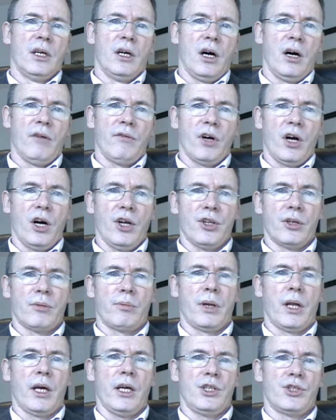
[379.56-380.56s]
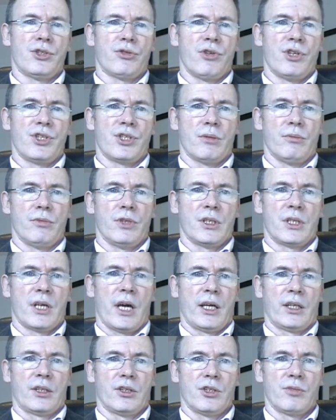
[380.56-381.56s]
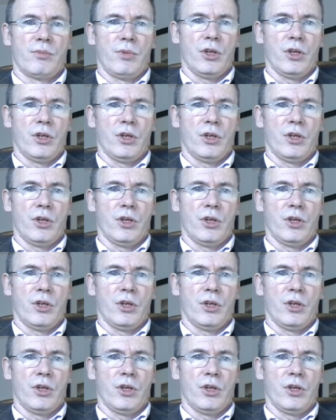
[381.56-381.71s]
of other plagiarism detectors,